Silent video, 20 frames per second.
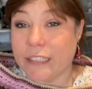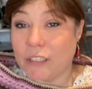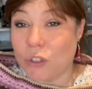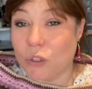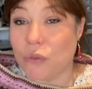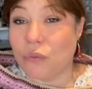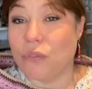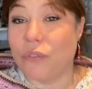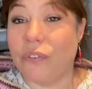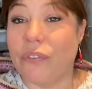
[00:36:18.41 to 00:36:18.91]

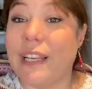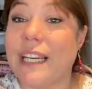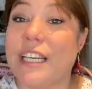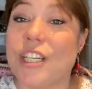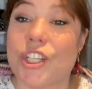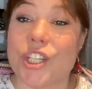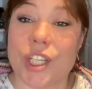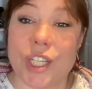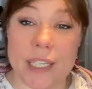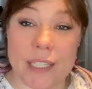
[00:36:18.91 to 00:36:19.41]
to
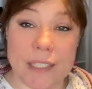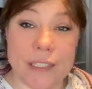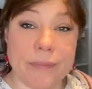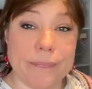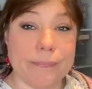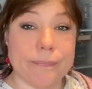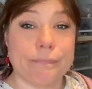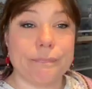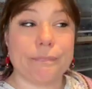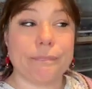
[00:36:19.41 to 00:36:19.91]
finishing
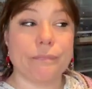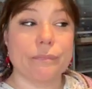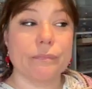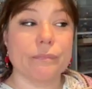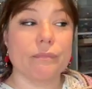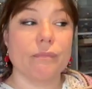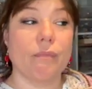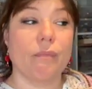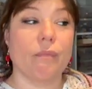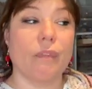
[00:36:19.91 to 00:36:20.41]

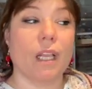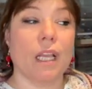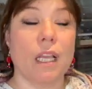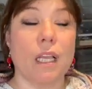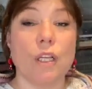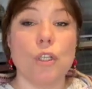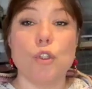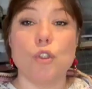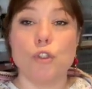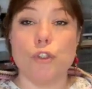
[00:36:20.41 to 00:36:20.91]

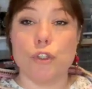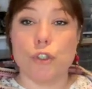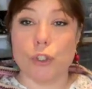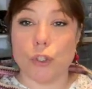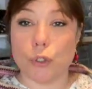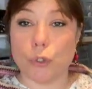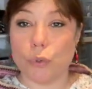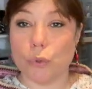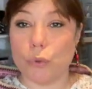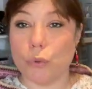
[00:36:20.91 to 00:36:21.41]

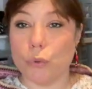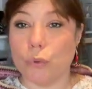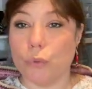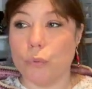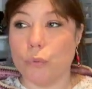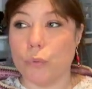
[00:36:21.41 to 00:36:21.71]
two